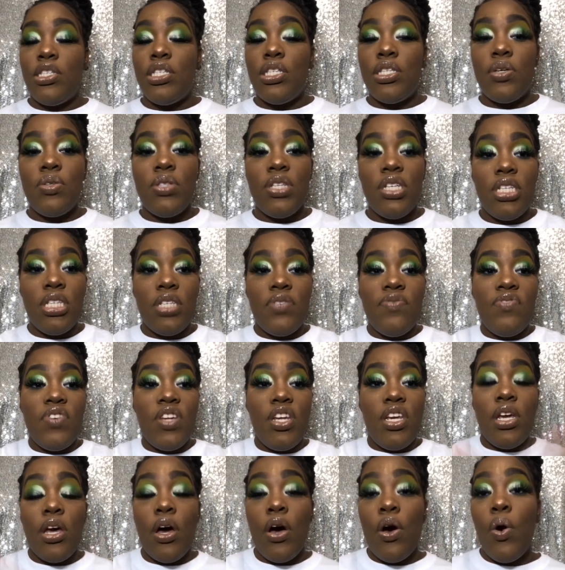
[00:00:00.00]
So this
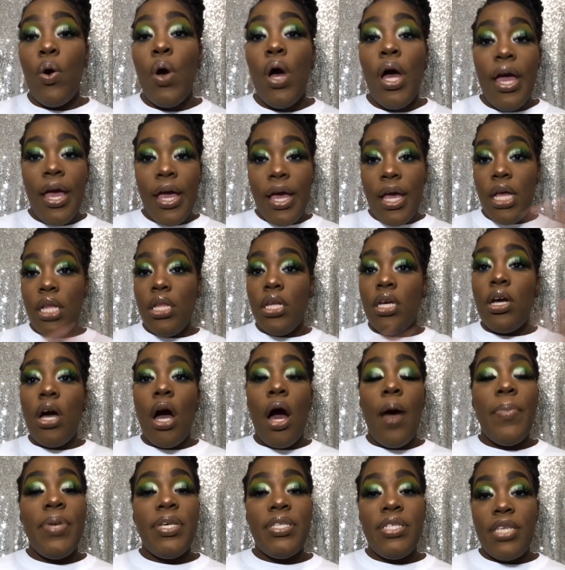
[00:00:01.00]
video, in the
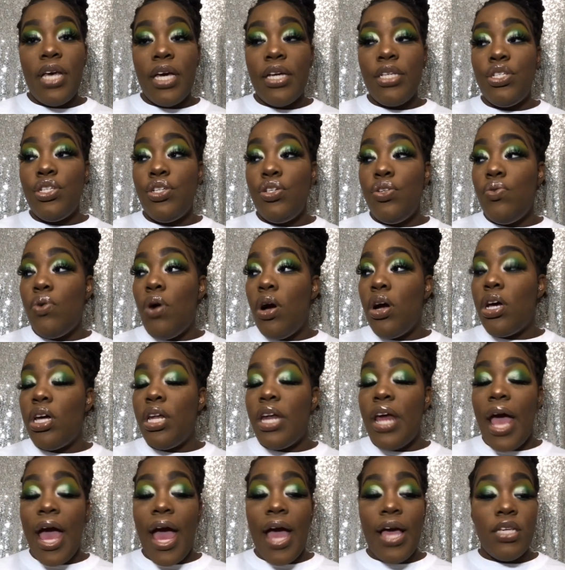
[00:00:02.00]
comment section, you all
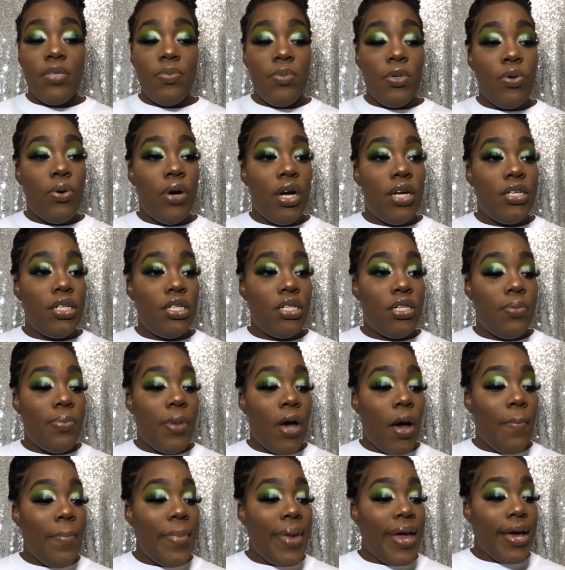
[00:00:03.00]
can ask me questions
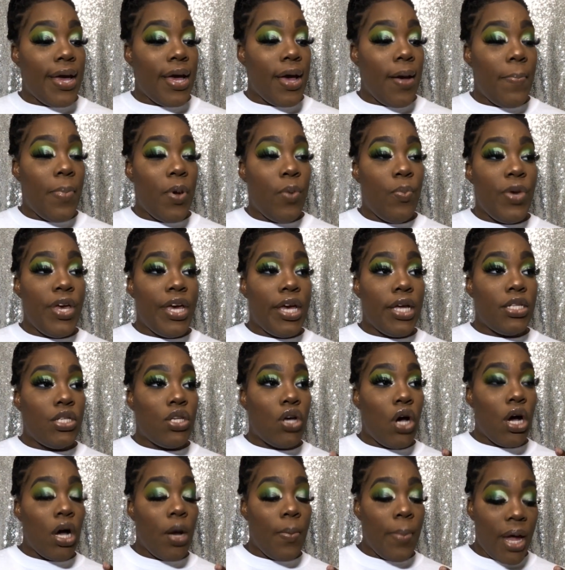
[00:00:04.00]
about makeup and we can
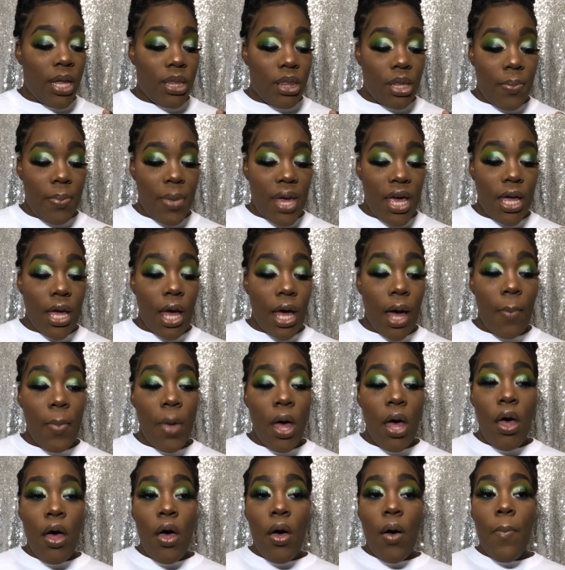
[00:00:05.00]
talk about the makeup,
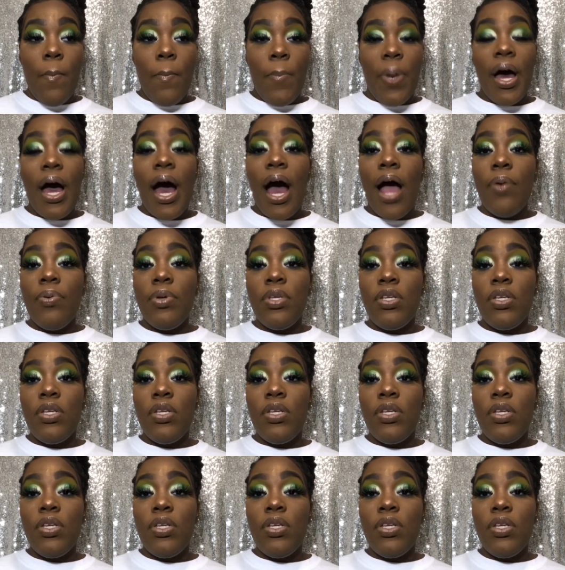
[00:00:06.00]
but I really